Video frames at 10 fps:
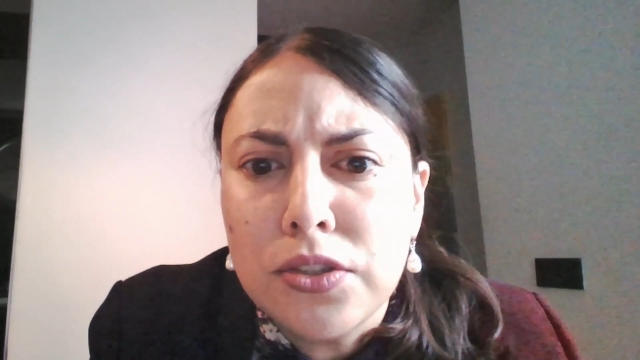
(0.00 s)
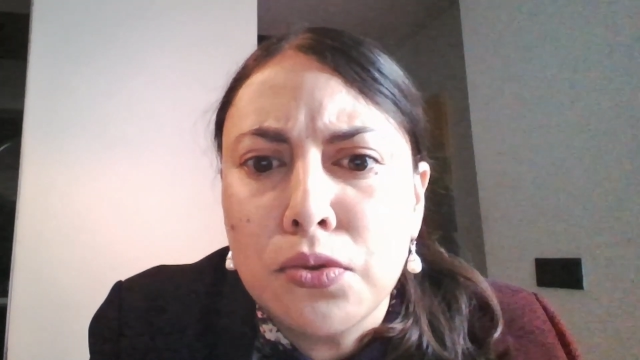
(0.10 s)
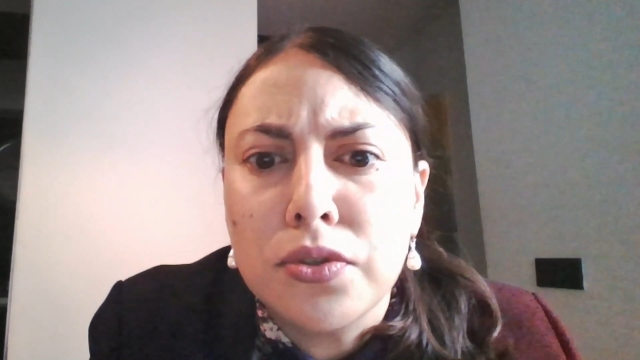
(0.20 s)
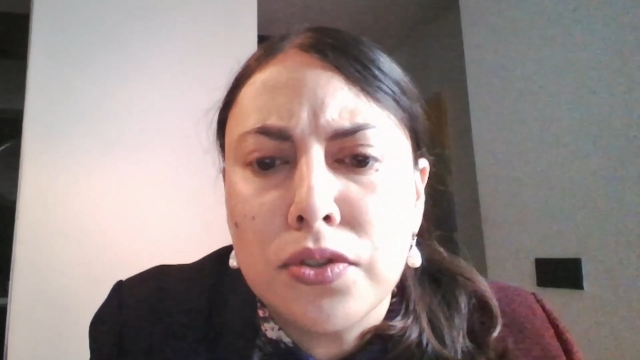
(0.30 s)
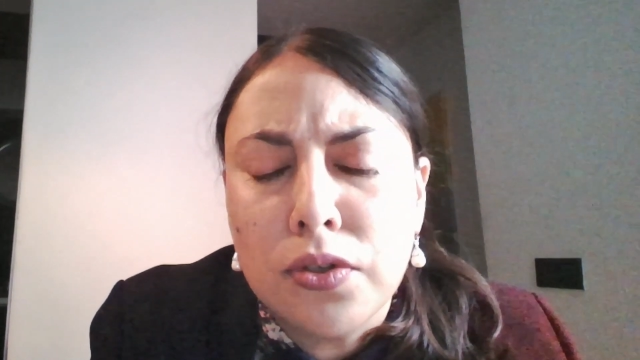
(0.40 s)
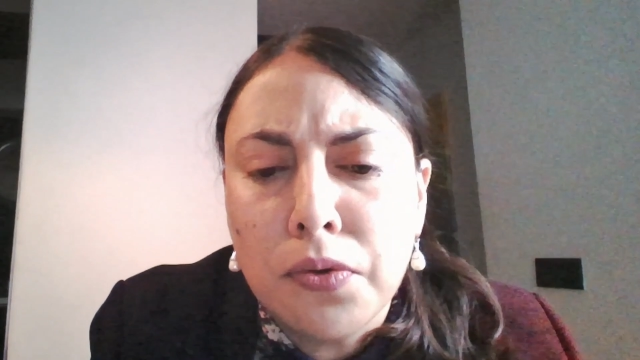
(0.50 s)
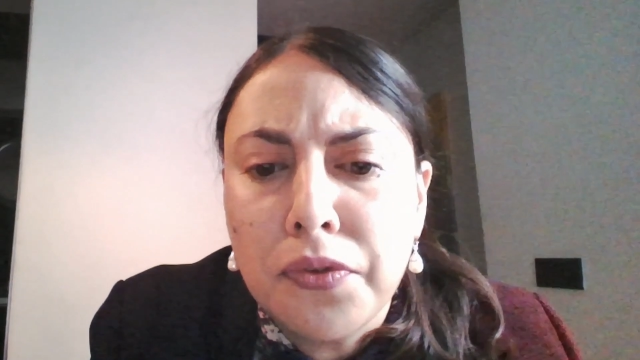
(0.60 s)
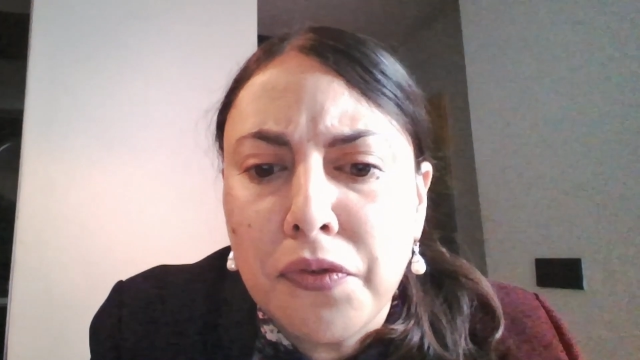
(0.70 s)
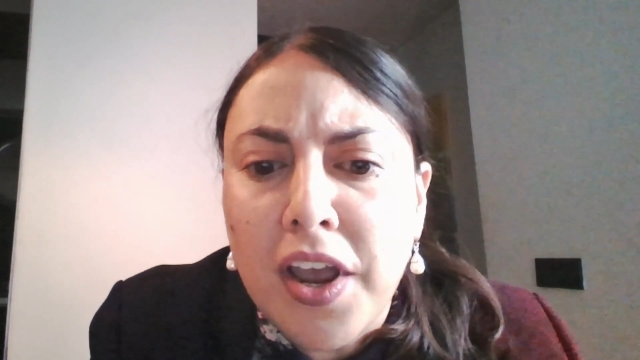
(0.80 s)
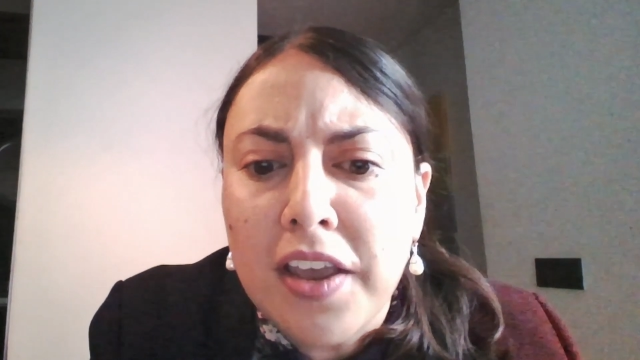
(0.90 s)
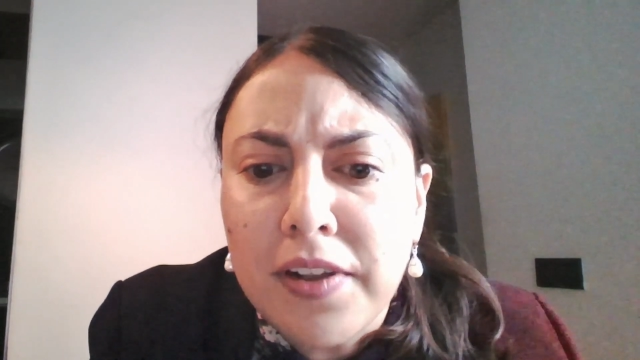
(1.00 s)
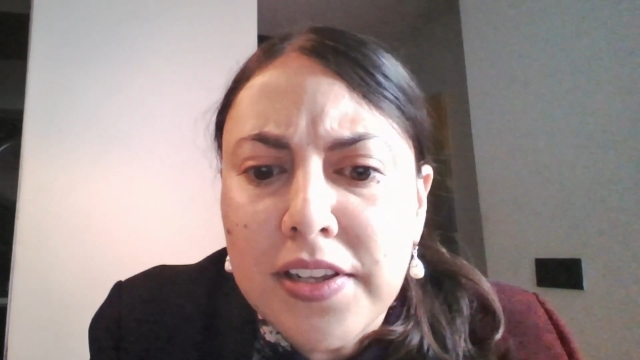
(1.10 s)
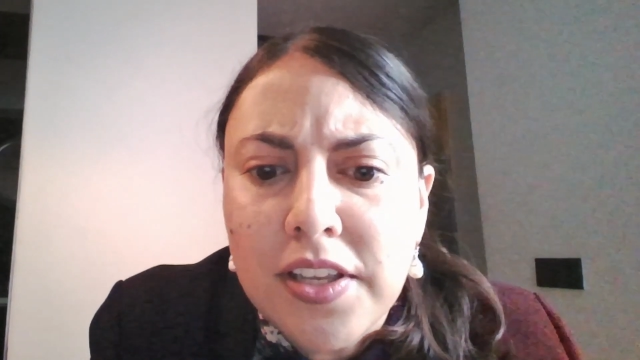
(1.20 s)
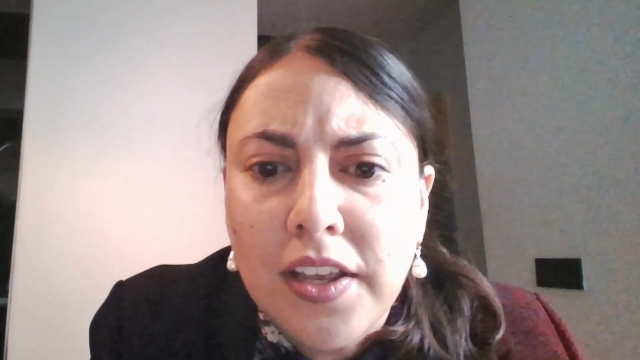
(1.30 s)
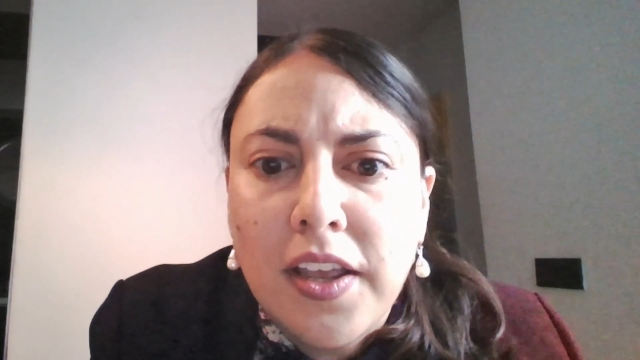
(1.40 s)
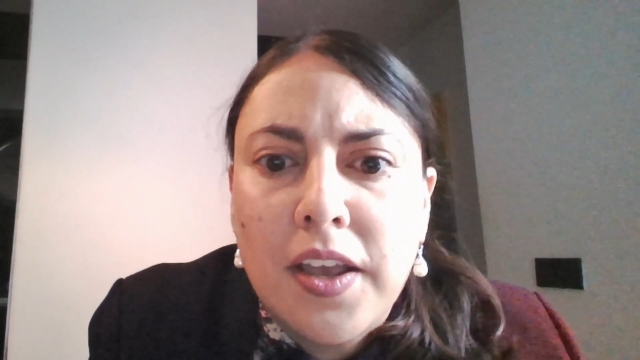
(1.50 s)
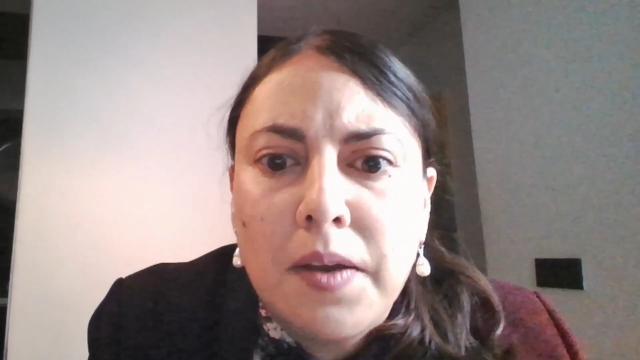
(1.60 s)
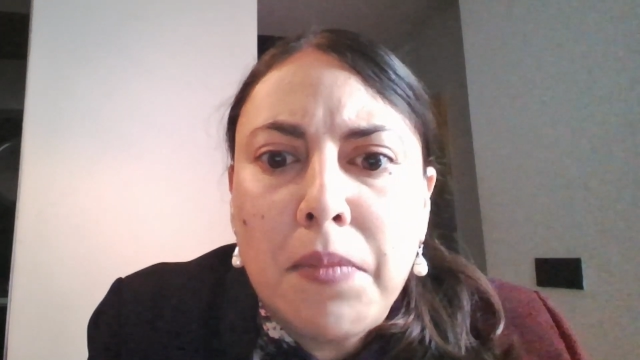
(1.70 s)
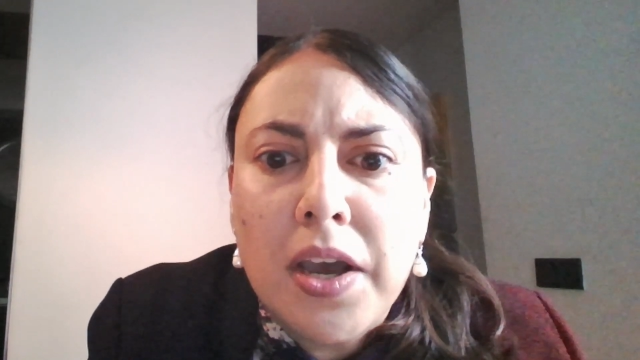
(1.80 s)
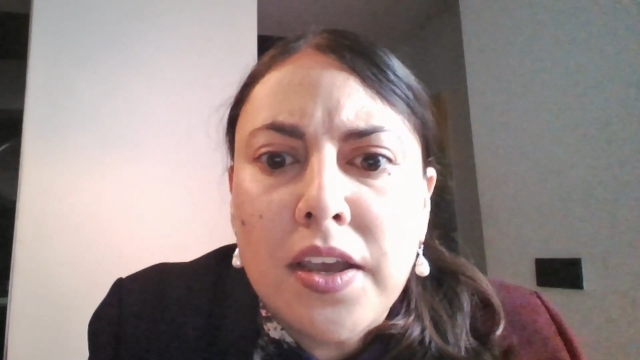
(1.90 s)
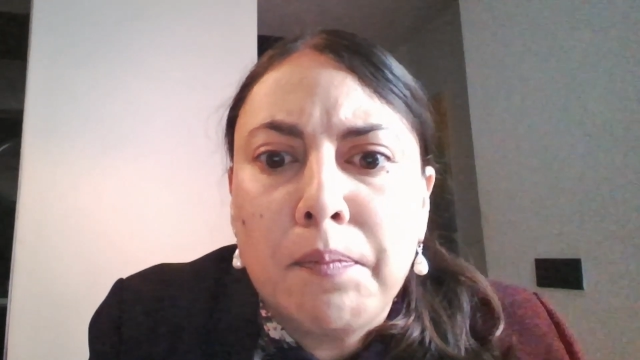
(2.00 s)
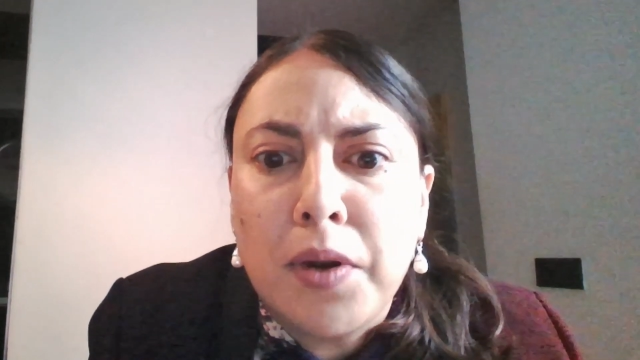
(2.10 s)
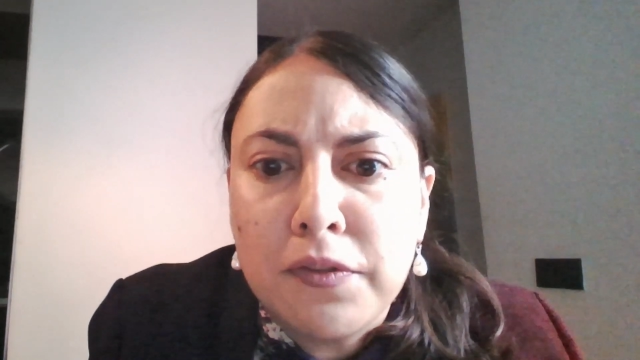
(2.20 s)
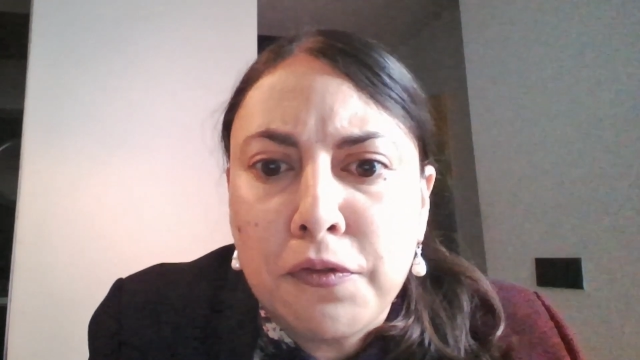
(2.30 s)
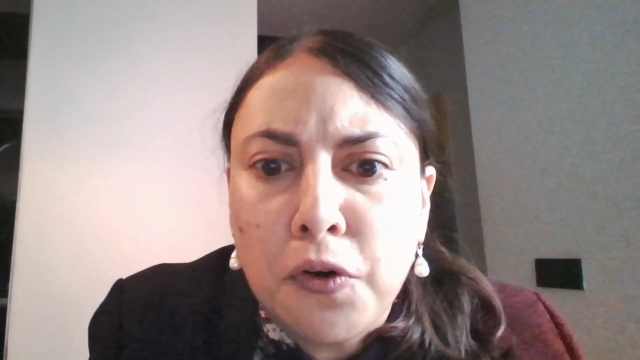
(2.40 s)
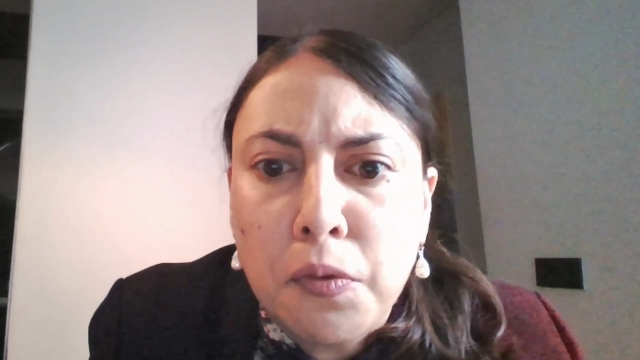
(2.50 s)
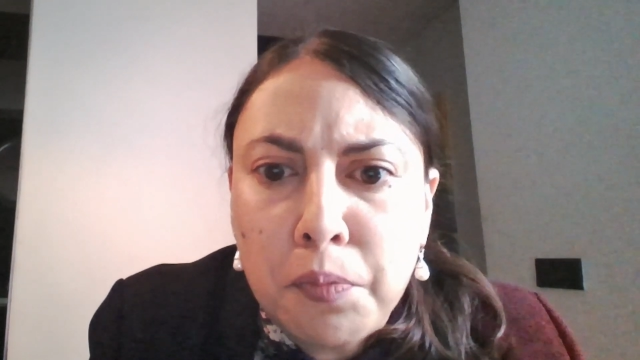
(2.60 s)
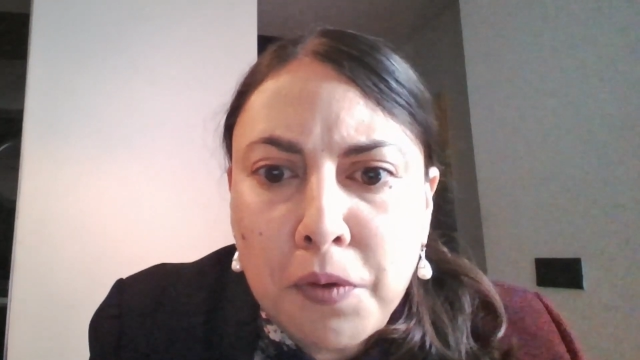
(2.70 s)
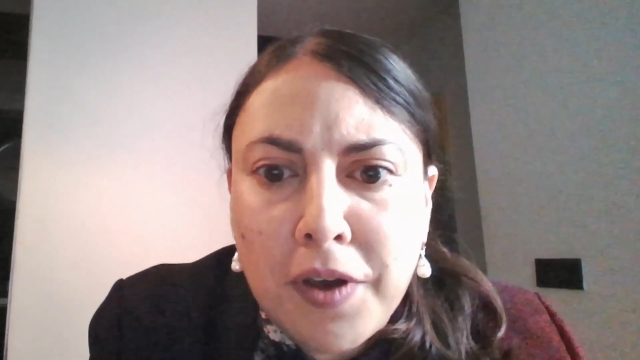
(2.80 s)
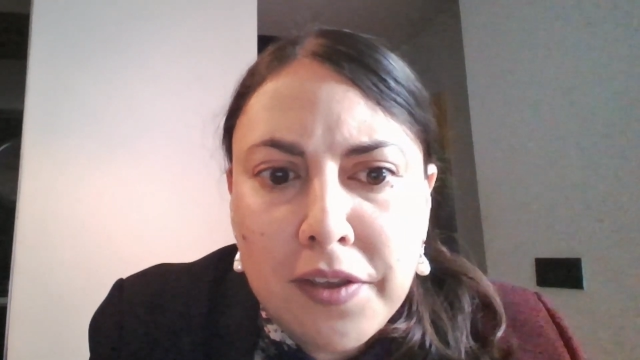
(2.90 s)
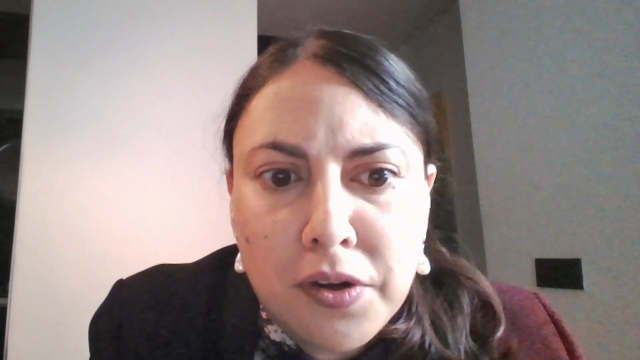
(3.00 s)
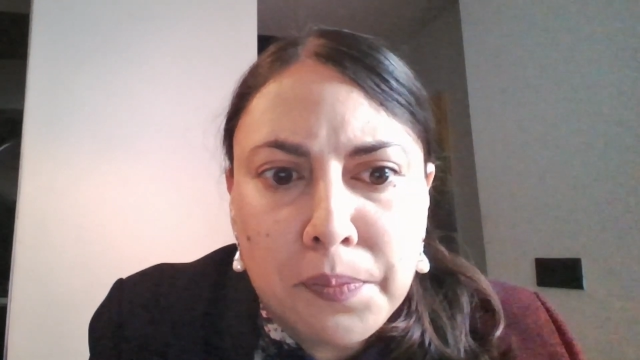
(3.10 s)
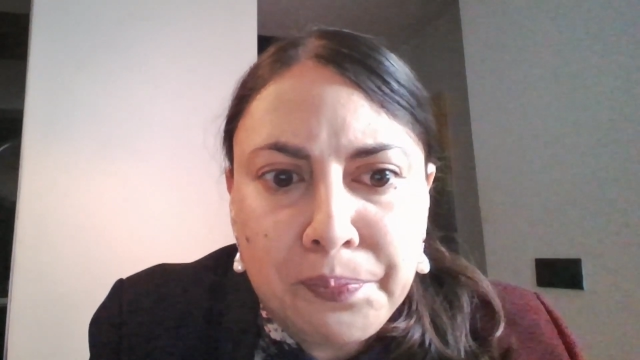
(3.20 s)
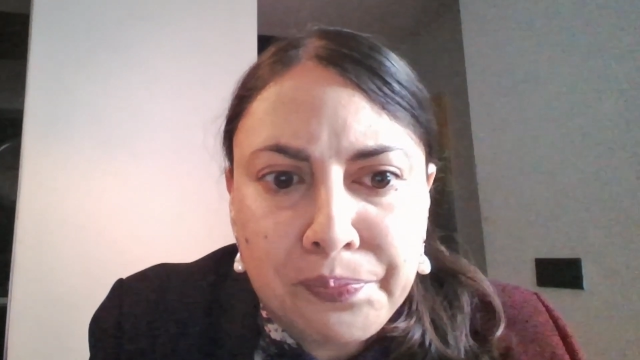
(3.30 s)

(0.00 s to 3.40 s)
to exclude rivals by a platform provider.